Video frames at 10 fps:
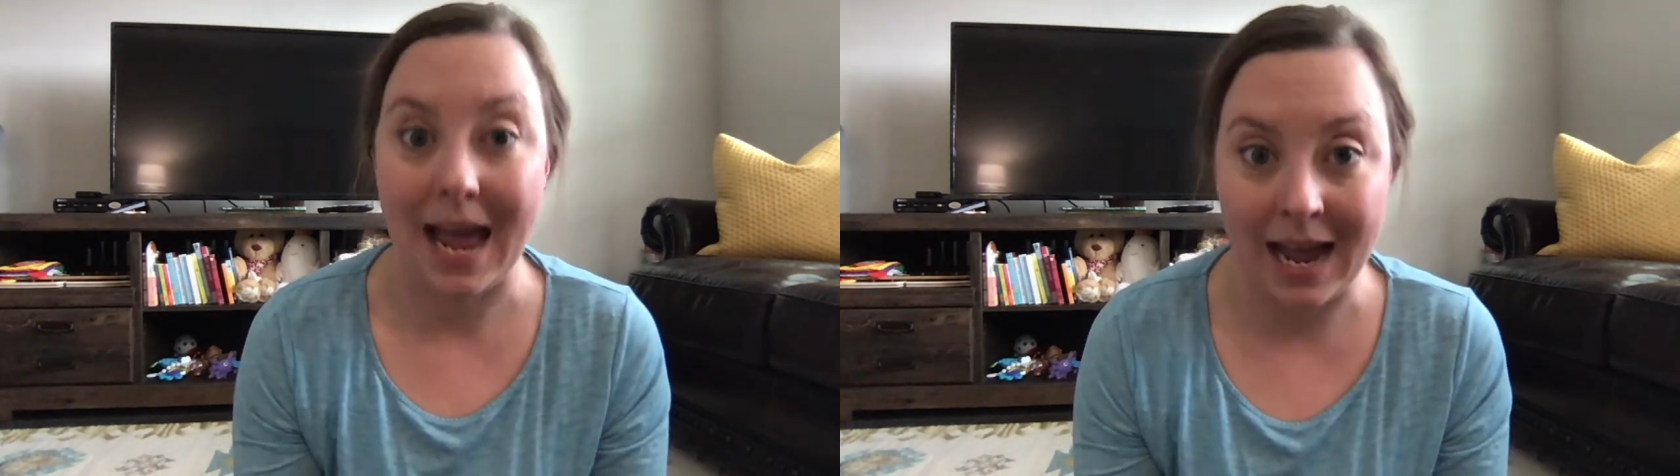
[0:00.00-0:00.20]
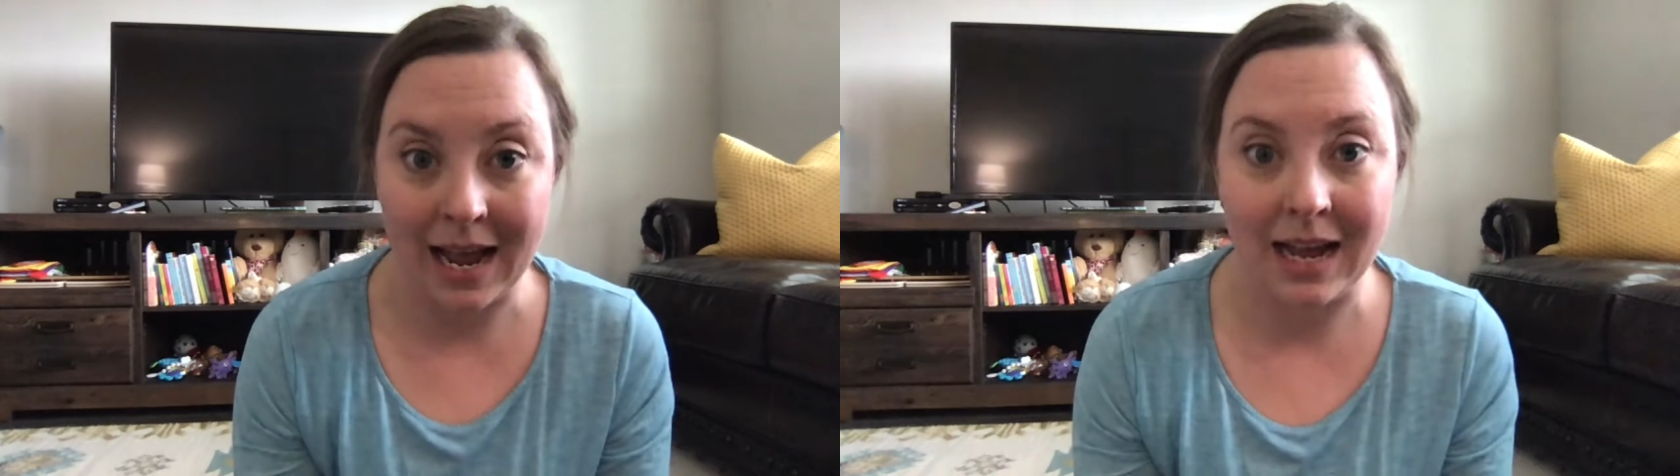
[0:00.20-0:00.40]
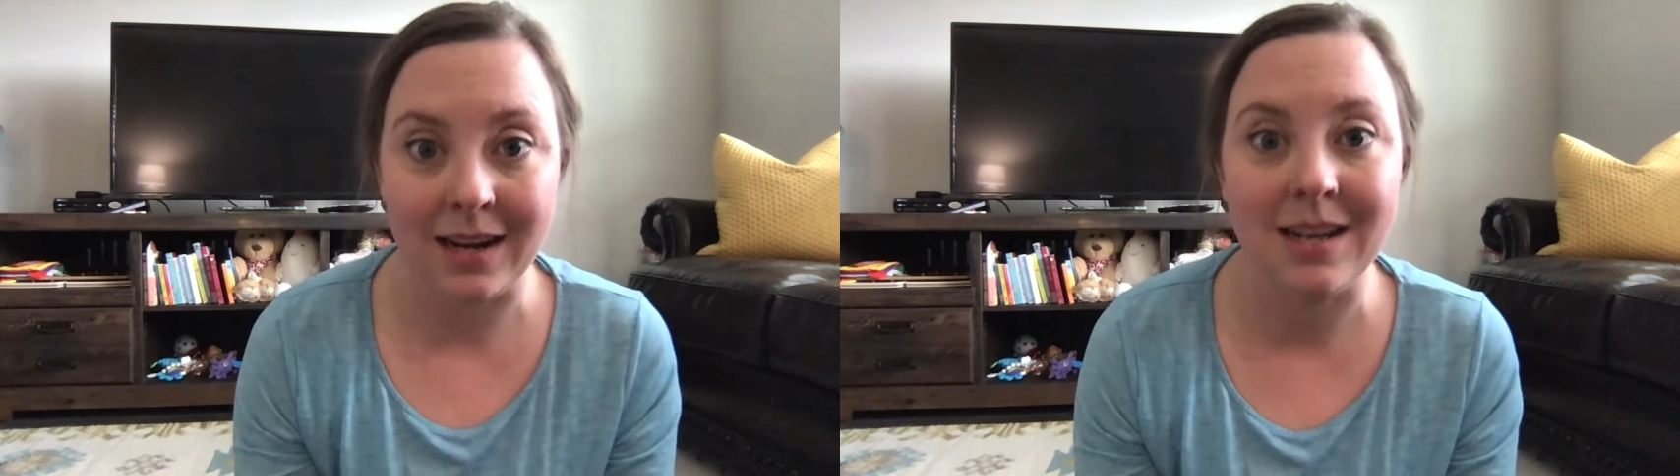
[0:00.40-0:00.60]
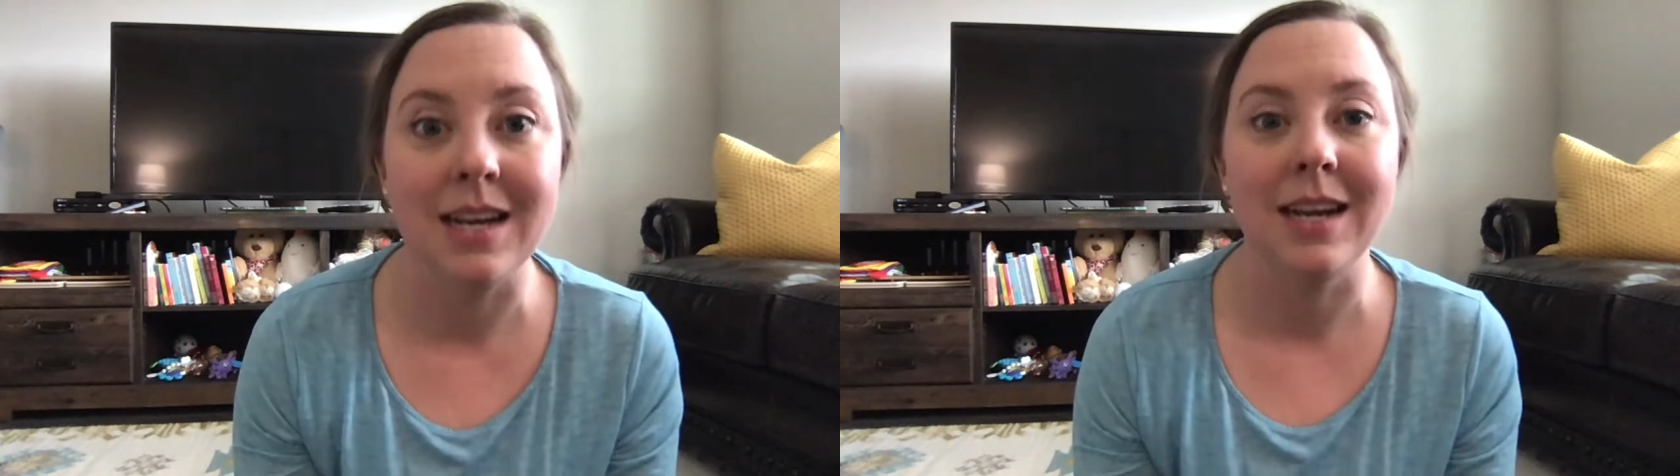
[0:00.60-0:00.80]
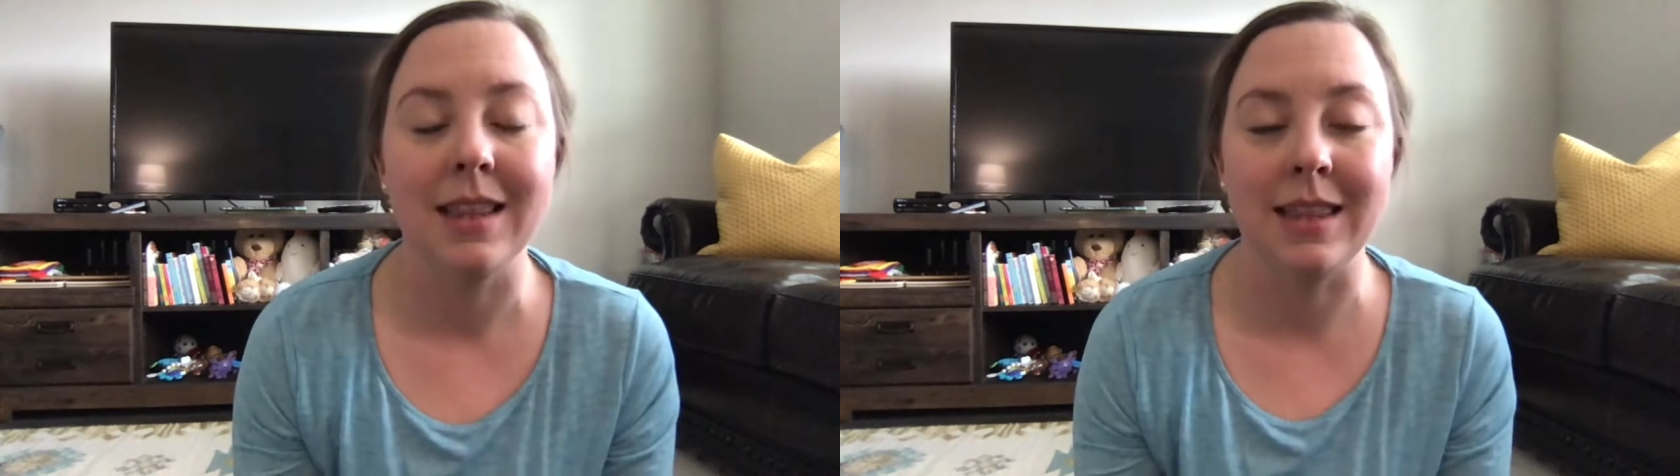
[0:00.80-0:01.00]
add
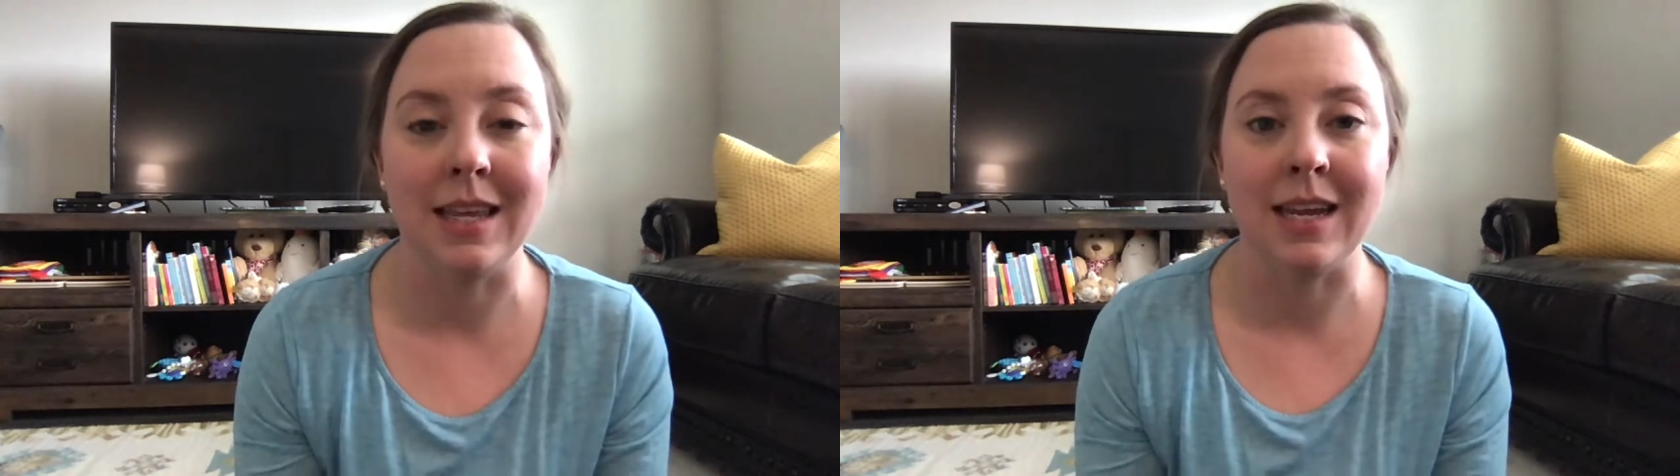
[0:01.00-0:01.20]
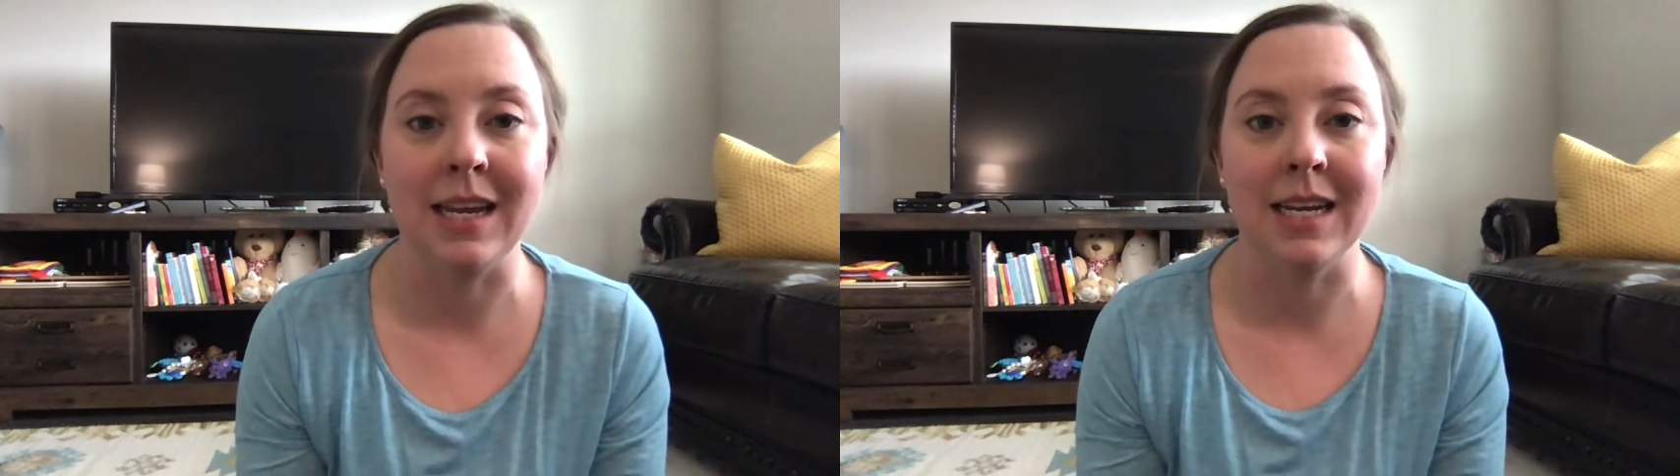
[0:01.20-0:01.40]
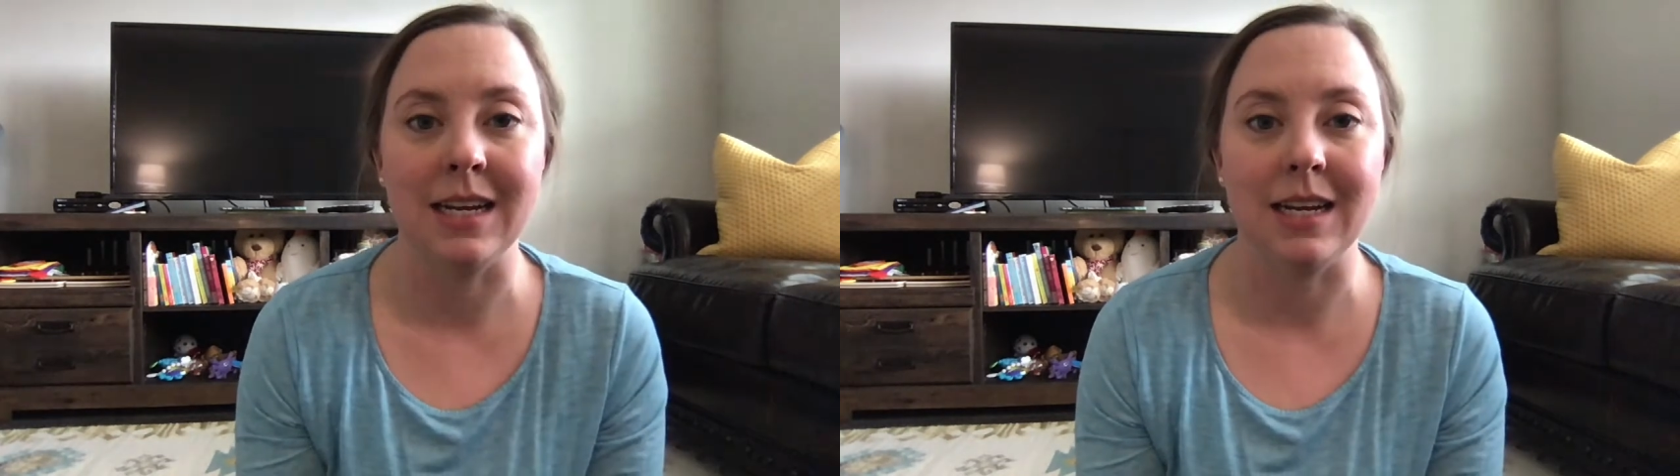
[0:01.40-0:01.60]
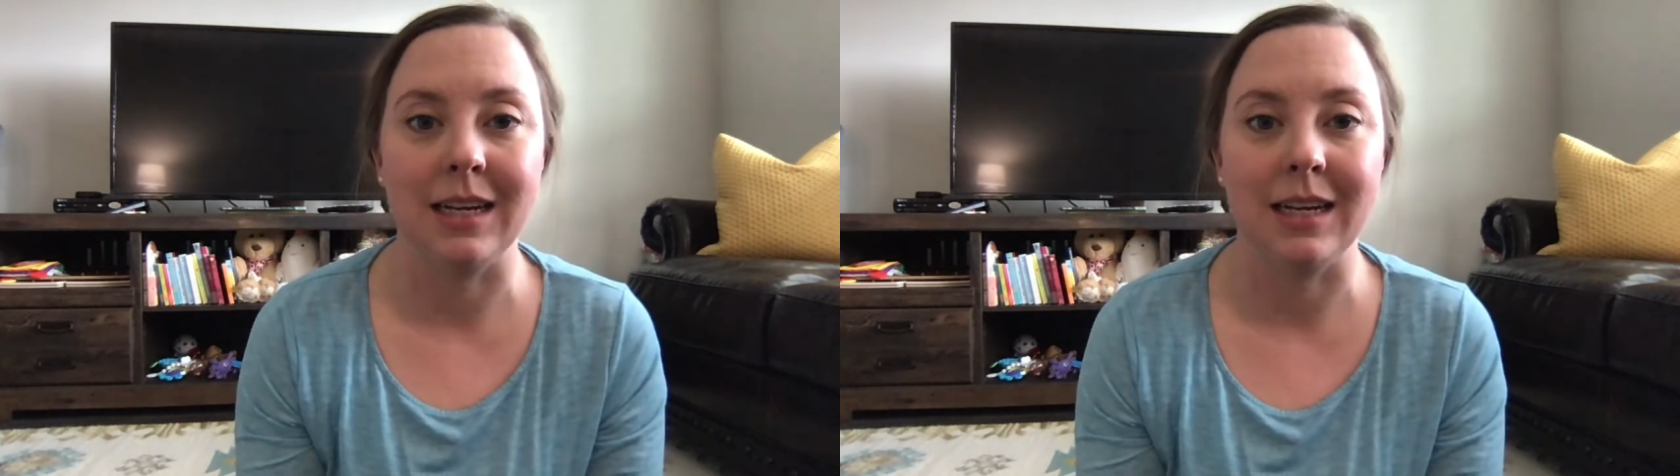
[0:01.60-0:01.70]
the